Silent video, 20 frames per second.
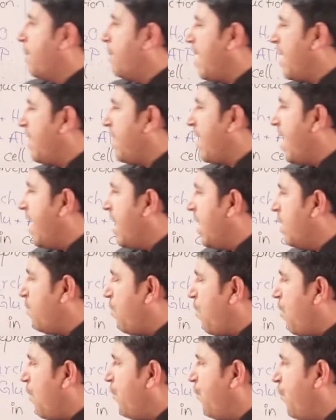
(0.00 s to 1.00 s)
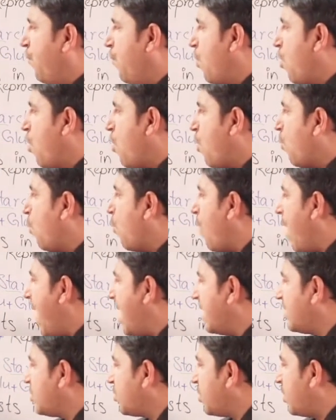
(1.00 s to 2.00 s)
by the help of
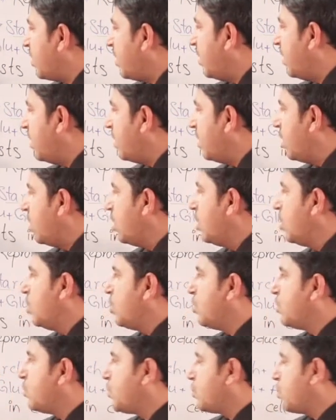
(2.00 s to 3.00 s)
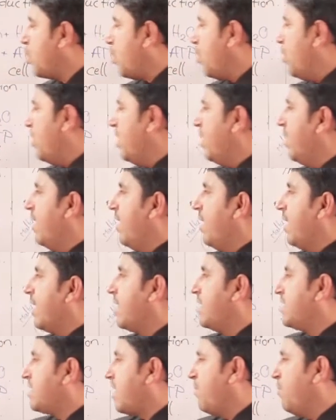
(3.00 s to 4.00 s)
water. So
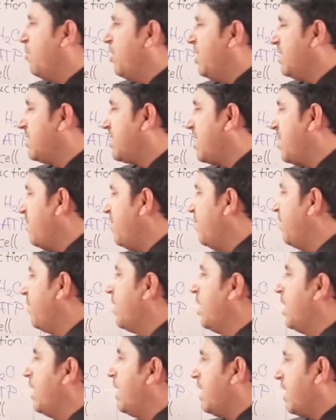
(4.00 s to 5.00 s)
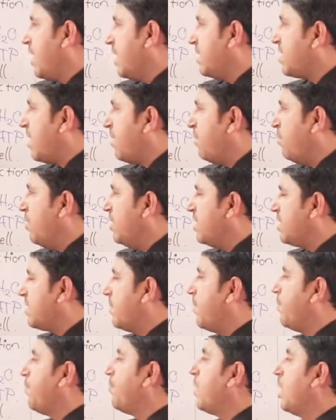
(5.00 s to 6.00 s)
catabolism, in
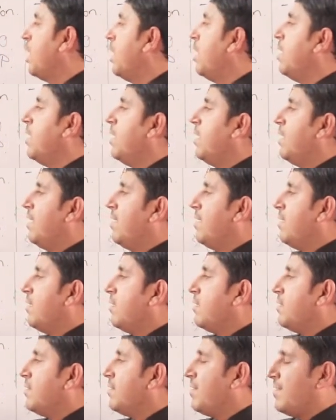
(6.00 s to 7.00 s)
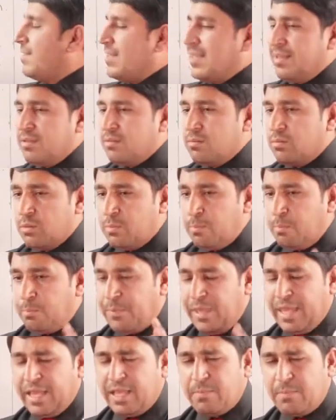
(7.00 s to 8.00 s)
catabolism, the
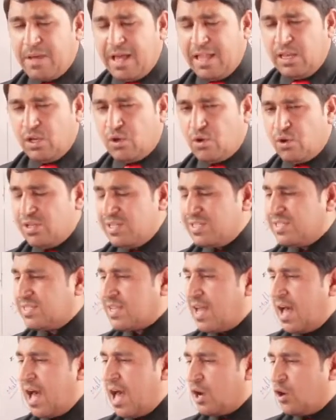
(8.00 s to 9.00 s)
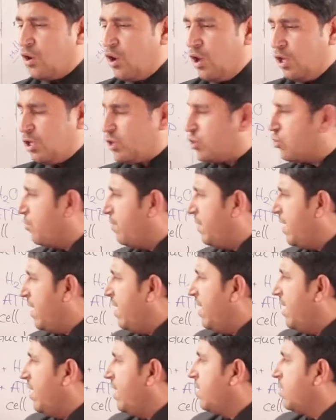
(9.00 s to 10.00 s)
big molecules are going to
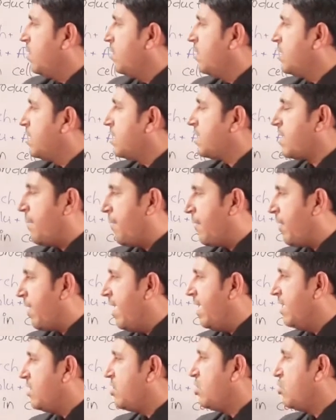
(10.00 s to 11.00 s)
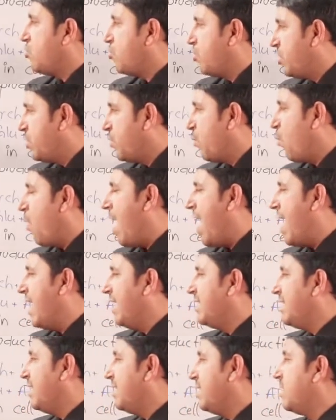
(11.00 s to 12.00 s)
be separated or
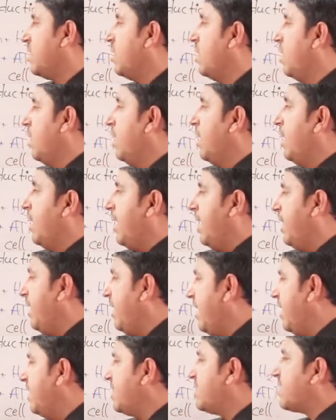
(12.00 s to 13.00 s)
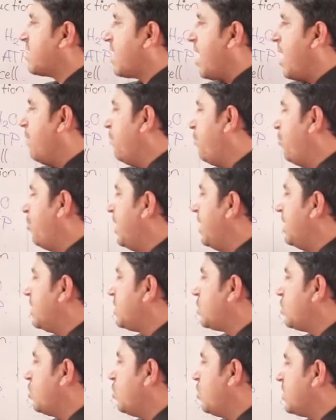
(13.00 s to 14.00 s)
divided in its
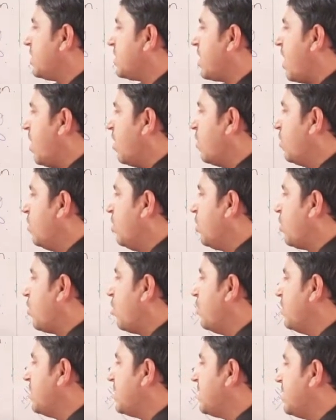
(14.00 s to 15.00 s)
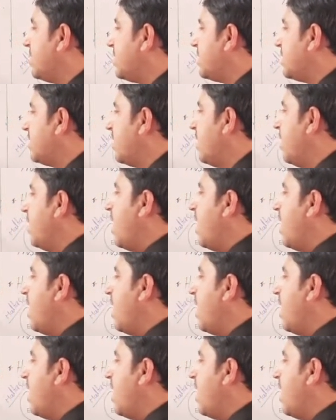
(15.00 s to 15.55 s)
components. Those are glucoses.